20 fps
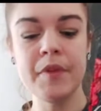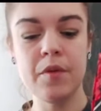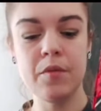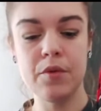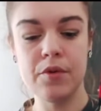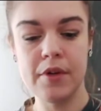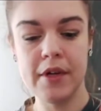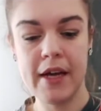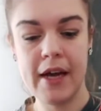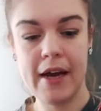
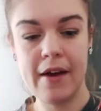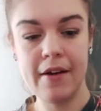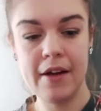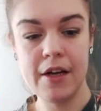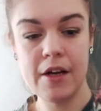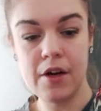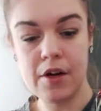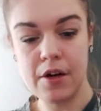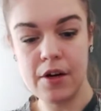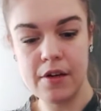We'll
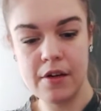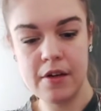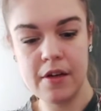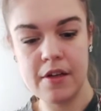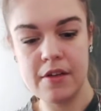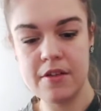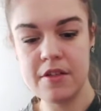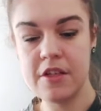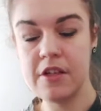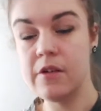carry it on
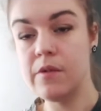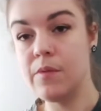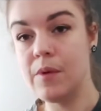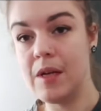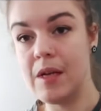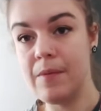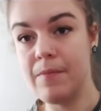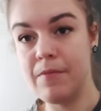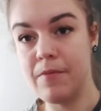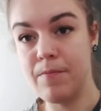until
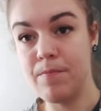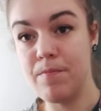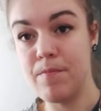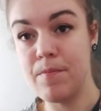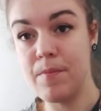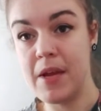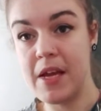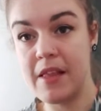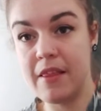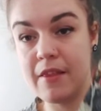we
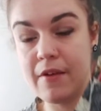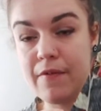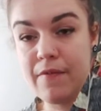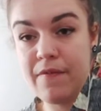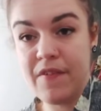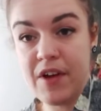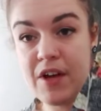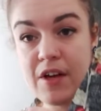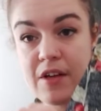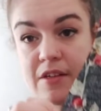meet the
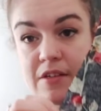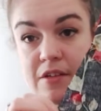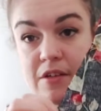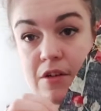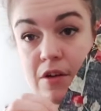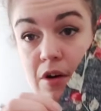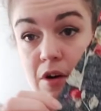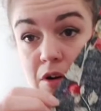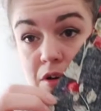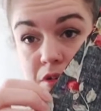first
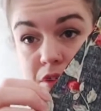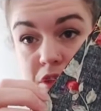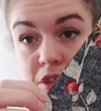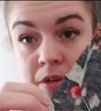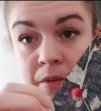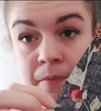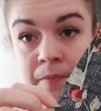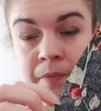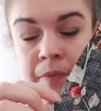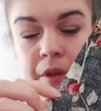
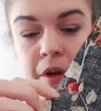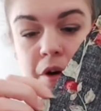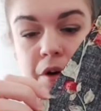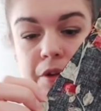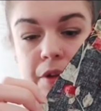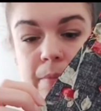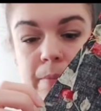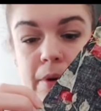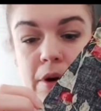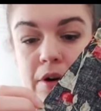notch
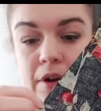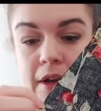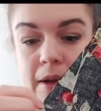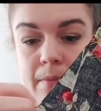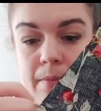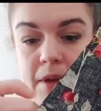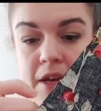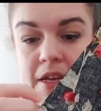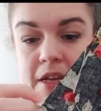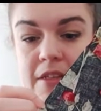on the
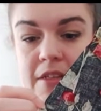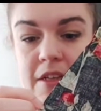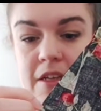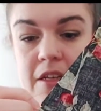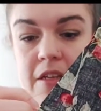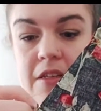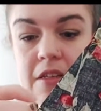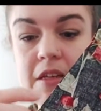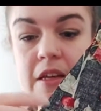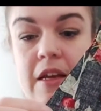pocket
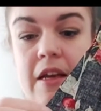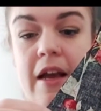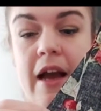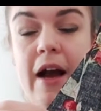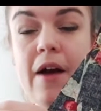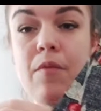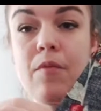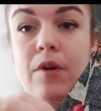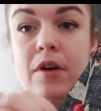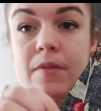pieces,
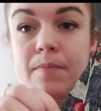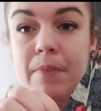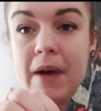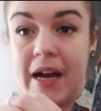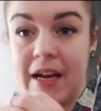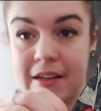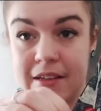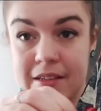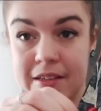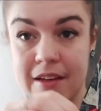and we'll
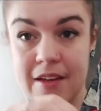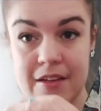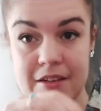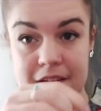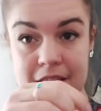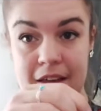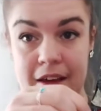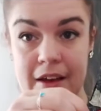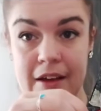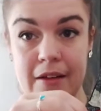back
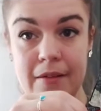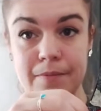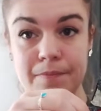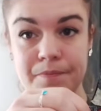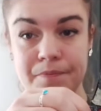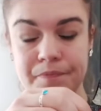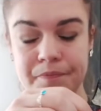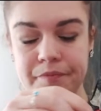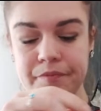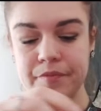stitch there.
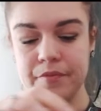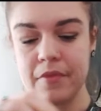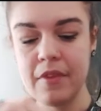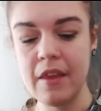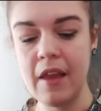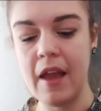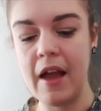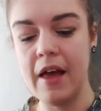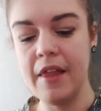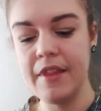
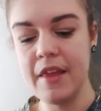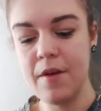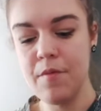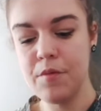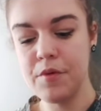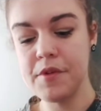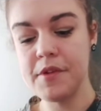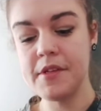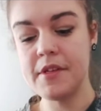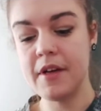And then
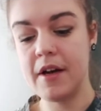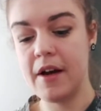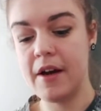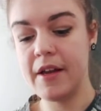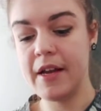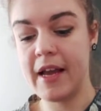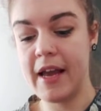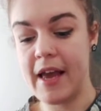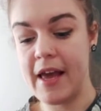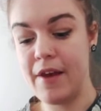we'll start
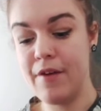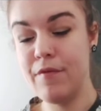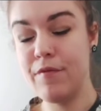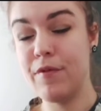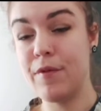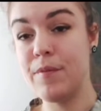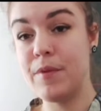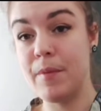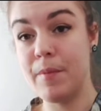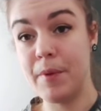again
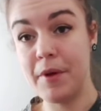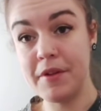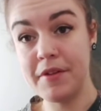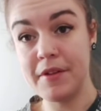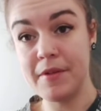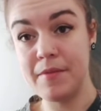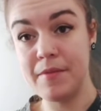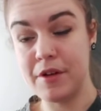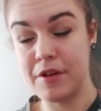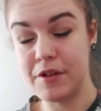from the
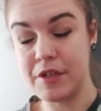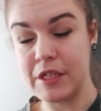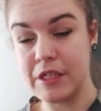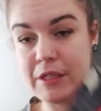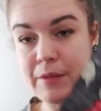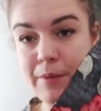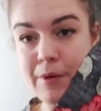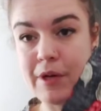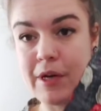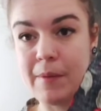bottom notch on
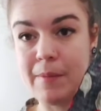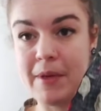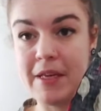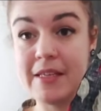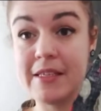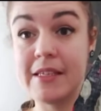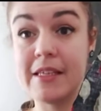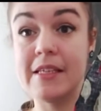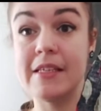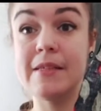the pocket
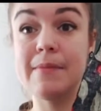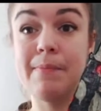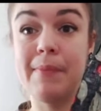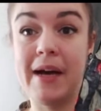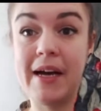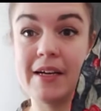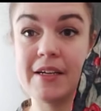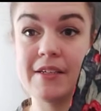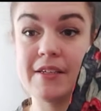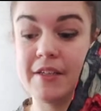pieces,
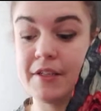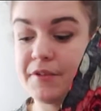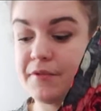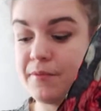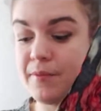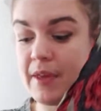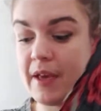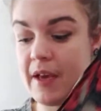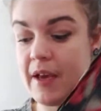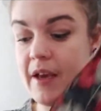back stitch
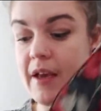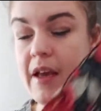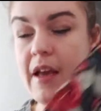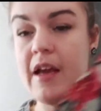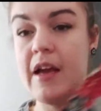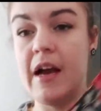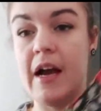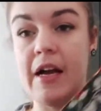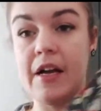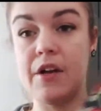from there,
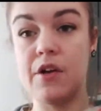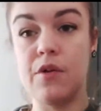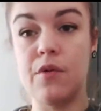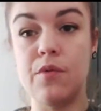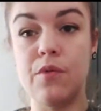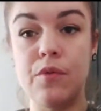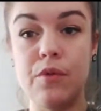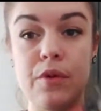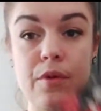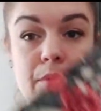and go
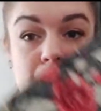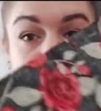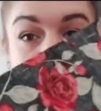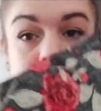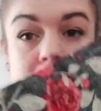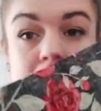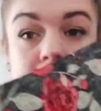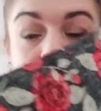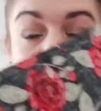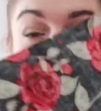all the
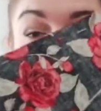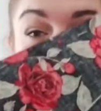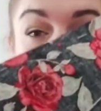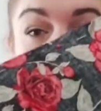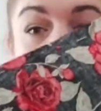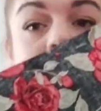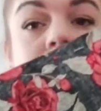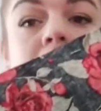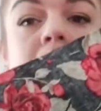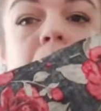way along
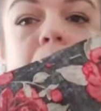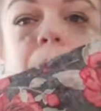to the hem.